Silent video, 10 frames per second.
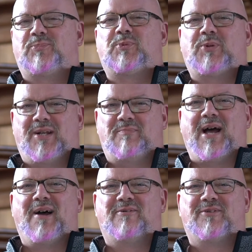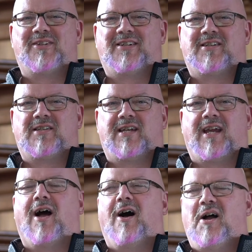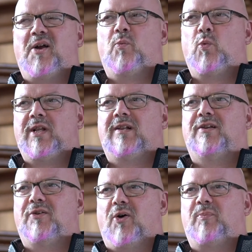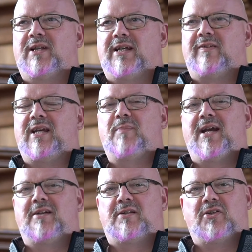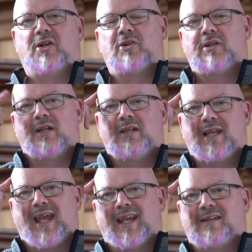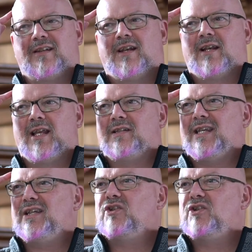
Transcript: Pretty powerful thing to say. I will not believe. He'd made a decision in his head that unless he